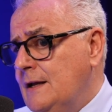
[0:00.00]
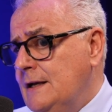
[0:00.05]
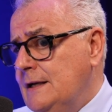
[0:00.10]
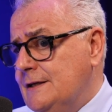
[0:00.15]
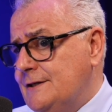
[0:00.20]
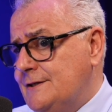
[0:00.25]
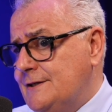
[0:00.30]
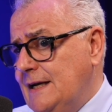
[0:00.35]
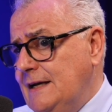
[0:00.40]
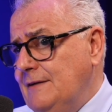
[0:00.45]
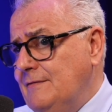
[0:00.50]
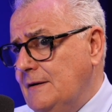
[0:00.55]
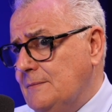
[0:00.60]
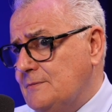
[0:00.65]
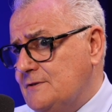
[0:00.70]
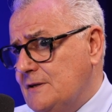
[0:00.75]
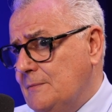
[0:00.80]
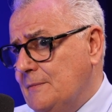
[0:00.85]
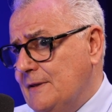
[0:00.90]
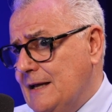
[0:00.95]
Save up
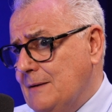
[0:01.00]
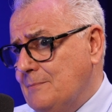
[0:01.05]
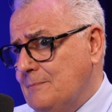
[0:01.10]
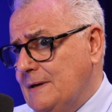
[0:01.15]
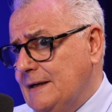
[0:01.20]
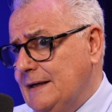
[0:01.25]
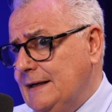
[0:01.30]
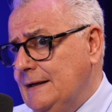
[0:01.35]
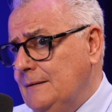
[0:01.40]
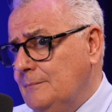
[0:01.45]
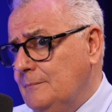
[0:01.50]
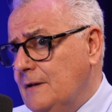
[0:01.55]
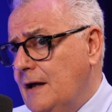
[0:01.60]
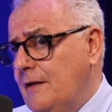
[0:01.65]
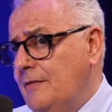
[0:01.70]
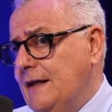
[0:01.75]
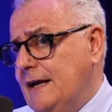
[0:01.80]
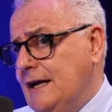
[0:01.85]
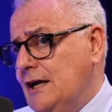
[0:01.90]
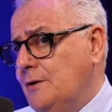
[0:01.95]
some of that money
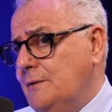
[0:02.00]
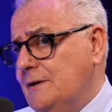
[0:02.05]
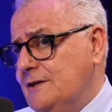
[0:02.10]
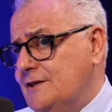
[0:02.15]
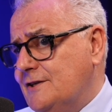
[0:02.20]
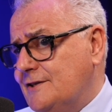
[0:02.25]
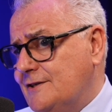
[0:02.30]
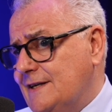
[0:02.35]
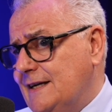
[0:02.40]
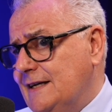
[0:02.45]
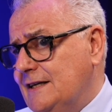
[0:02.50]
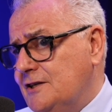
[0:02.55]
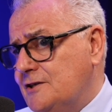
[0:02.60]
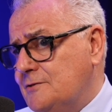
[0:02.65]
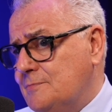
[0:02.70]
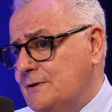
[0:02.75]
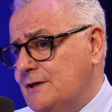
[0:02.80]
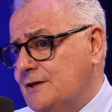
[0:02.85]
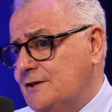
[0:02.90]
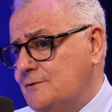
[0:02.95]
and then go into sales,
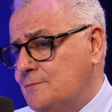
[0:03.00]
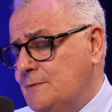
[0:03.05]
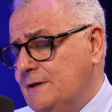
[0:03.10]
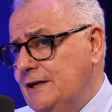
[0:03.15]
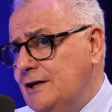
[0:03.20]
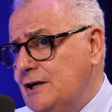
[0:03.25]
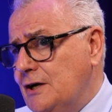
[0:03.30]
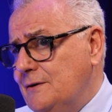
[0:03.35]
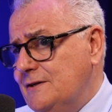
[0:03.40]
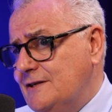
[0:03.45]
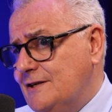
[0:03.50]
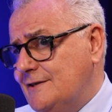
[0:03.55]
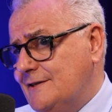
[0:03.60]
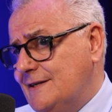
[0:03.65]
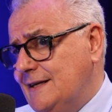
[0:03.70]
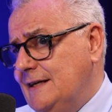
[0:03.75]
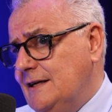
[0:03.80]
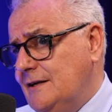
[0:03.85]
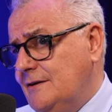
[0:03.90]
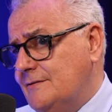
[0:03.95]
because when you go into
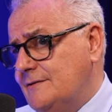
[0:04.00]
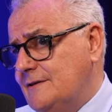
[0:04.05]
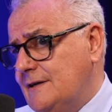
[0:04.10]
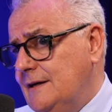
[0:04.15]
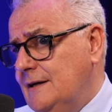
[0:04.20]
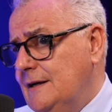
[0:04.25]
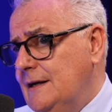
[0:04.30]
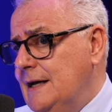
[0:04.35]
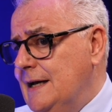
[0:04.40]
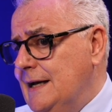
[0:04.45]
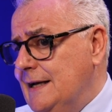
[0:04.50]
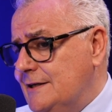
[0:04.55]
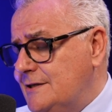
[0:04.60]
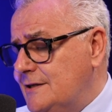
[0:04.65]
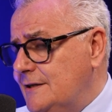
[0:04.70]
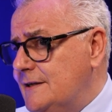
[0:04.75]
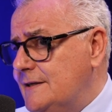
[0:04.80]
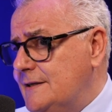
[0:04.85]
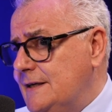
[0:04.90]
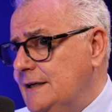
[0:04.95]
sales, it's
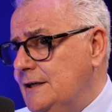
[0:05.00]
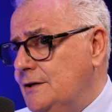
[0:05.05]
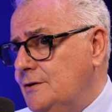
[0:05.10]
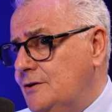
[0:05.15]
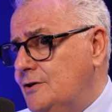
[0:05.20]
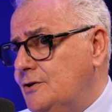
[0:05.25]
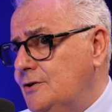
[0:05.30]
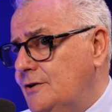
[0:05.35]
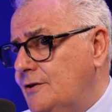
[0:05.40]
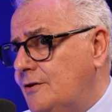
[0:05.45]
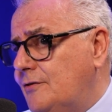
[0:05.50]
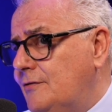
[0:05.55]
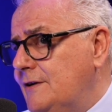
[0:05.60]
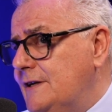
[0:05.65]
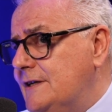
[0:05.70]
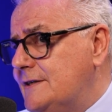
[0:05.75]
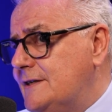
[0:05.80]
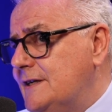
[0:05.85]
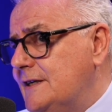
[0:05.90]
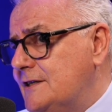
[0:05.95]
going to take you a good 3 to
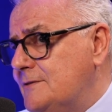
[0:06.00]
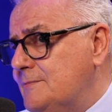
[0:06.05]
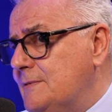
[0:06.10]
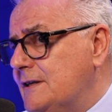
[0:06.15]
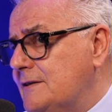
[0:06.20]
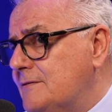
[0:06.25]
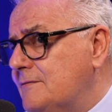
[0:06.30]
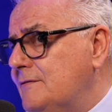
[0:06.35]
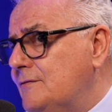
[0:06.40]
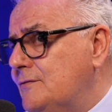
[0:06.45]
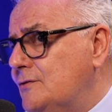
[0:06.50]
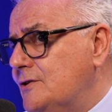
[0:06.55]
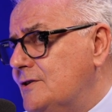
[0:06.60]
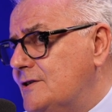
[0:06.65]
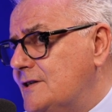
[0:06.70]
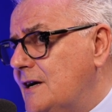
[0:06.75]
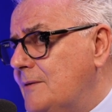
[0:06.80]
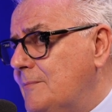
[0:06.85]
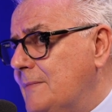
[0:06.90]
6 months before you start